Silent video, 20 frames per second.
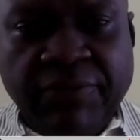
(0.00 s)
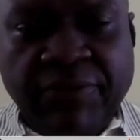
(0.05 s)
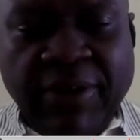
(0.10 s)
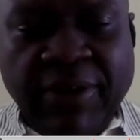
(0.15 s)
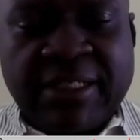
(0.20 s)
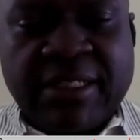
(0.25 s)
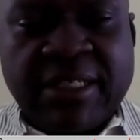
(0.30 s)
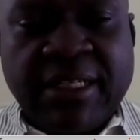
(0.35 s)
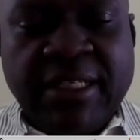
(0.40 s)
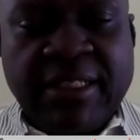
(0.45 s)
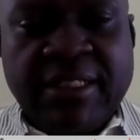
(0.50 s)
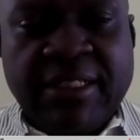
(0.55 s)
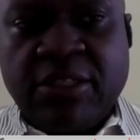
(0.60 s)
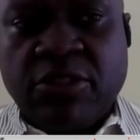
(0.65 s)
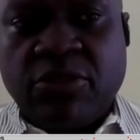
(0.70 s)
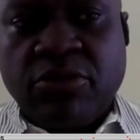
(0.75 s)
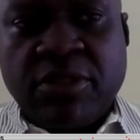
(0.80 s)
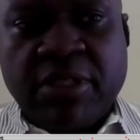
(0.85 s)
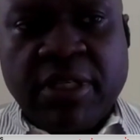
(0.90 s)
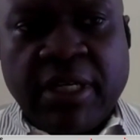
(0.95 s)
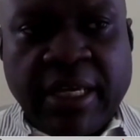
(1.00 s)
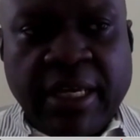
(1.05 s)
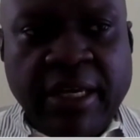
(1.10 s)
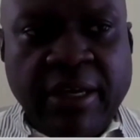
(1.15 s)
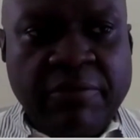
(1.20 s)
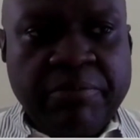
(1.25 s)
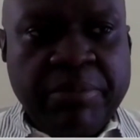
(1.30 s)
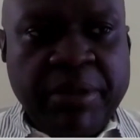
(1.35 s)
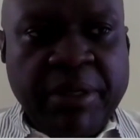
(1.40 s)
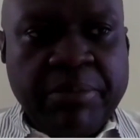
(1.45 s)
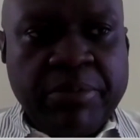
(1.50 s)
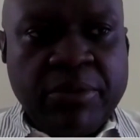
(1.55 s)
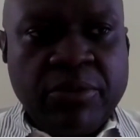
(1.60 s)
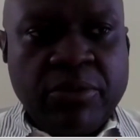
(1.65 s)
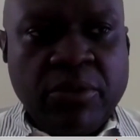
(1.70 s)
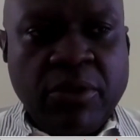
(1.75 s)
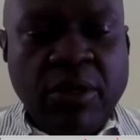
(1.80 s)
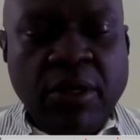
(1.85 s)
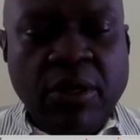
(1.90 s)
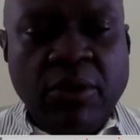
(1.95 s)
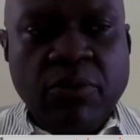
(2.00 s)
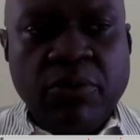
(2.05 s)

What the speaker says: facilities to take care of people